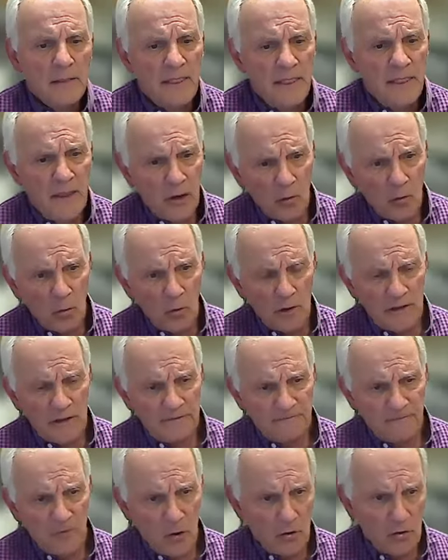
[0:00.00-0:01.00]
They're
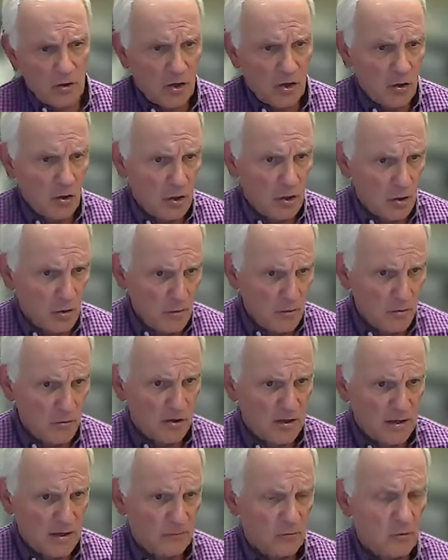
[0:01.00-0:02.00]
really focused on all
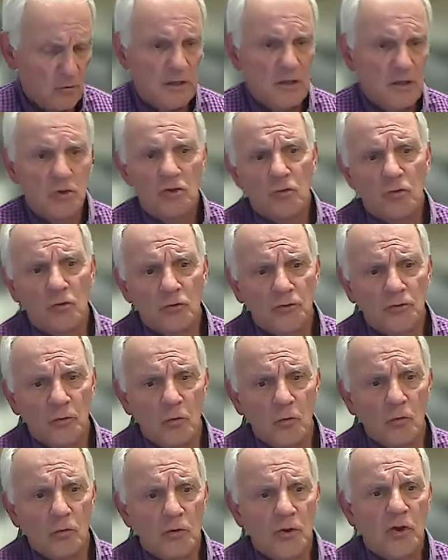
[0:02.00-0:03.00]
those different digital
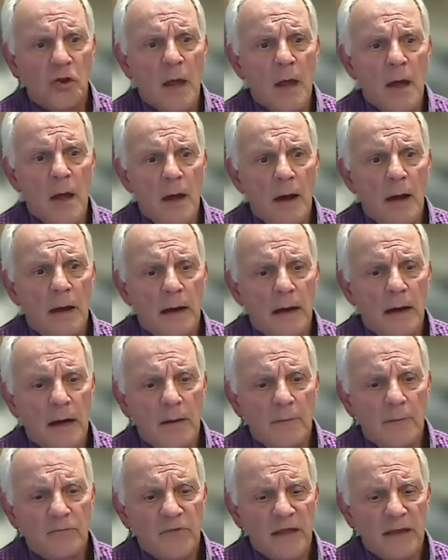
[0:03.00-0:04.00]
tools,
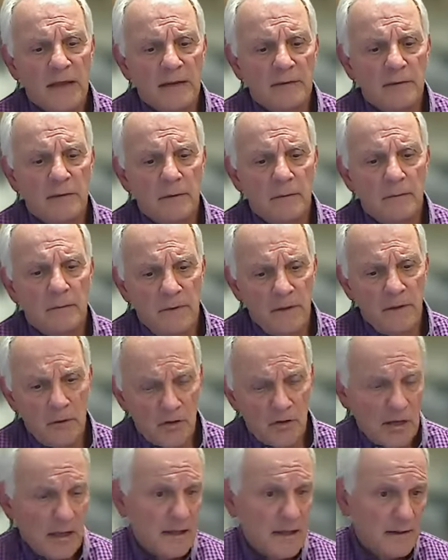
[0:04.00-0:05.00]
um, and
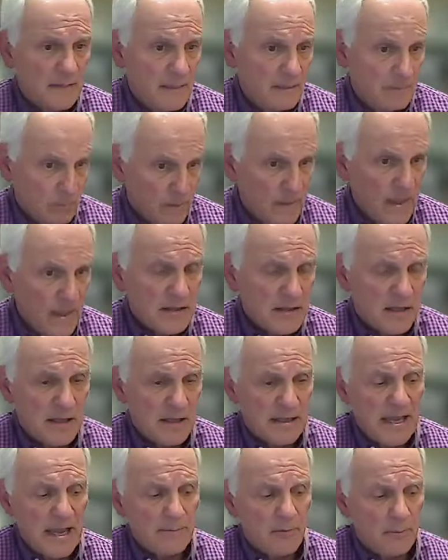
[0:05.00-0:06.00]
they're saying that's
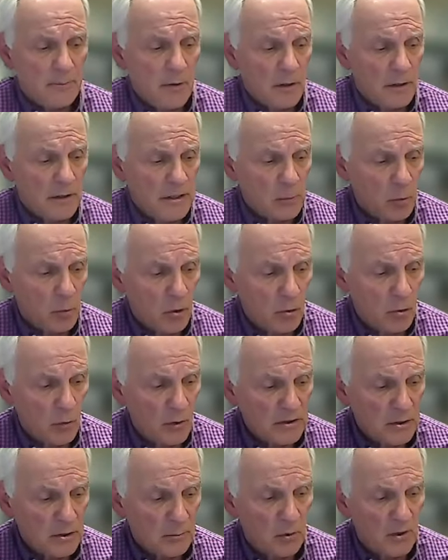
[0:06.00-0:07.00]
the capability we're
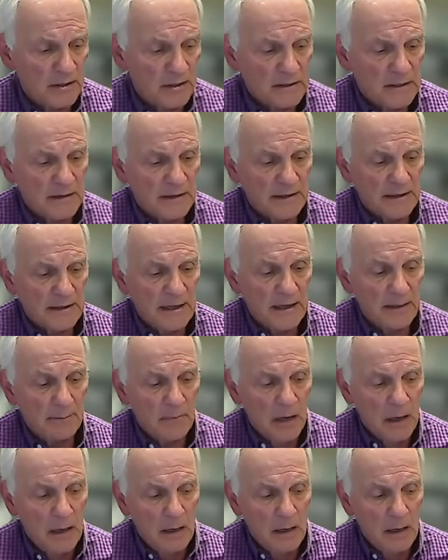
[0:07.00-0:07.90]
going to bring to the game.